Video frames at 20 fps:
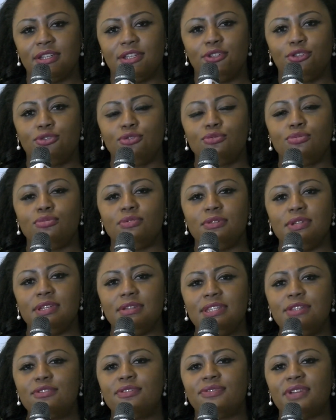to
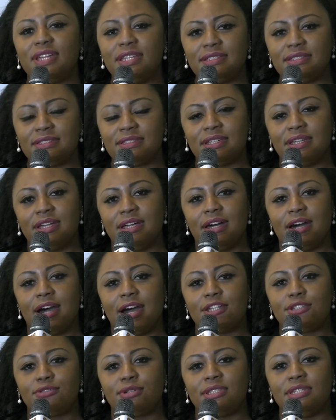innovate
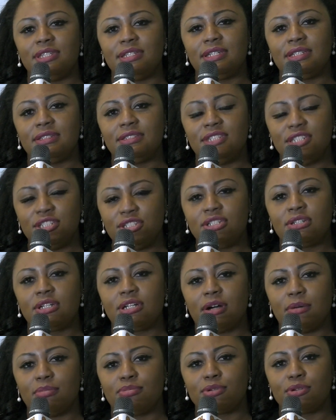our
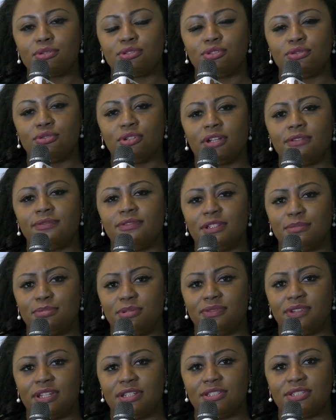strategic approach to conflict
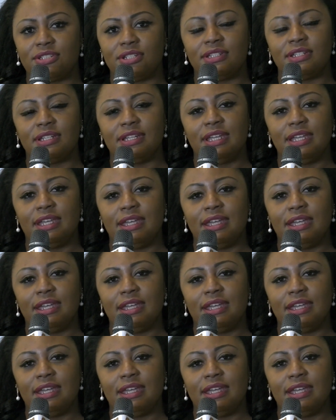prevention.